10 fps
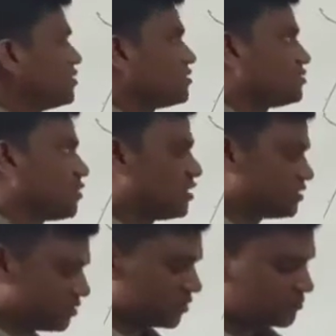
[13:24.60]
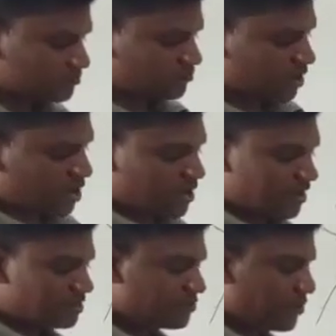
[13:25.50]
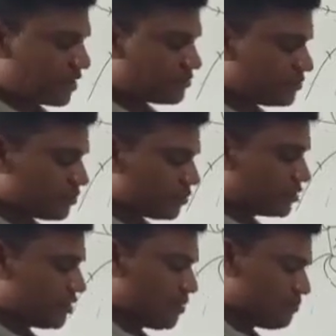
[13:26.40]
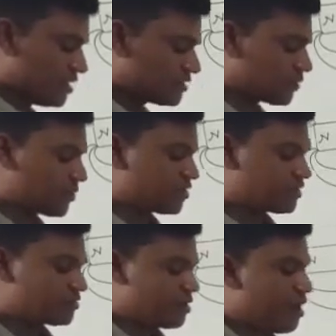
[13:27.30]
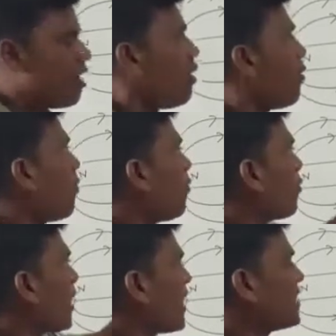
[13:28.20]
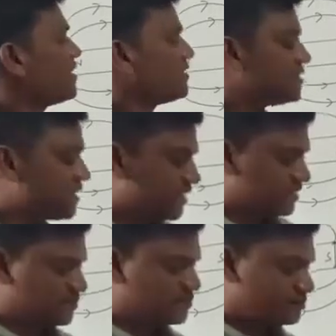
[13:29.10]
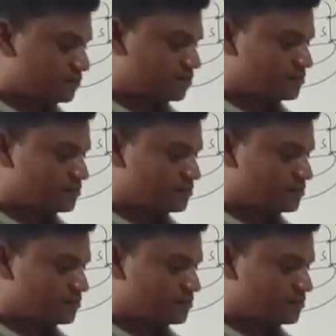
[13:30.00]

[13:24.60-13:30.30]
So this is one is there. Next one, question number 17. Why does